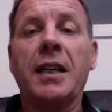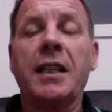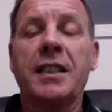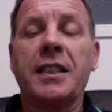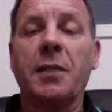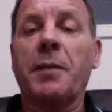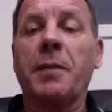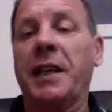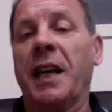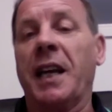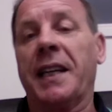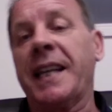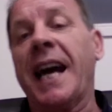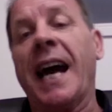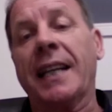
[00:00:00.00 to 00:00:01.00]
something
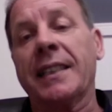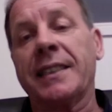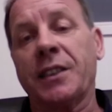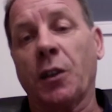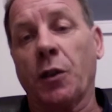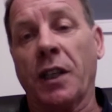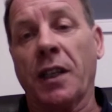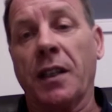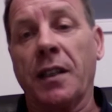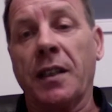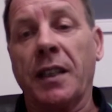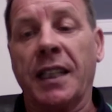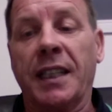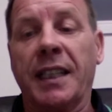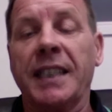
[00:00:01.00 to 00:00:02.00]
like that, so that
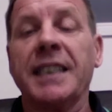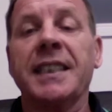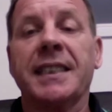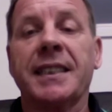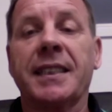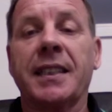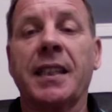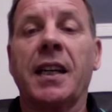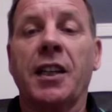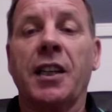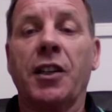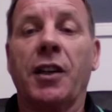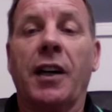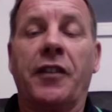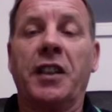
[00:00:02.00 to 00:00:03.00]
at least
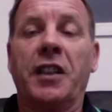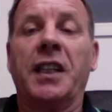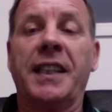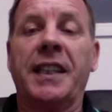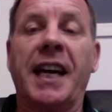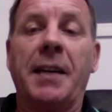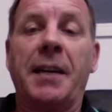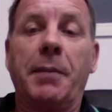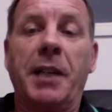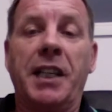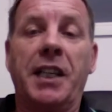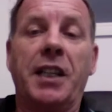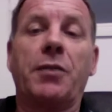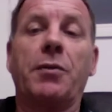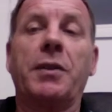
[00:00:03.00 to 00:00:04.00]
you haven't got that
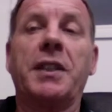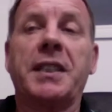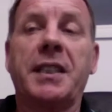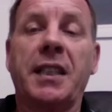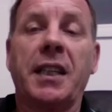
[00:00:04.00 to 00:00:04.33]
immediate risk.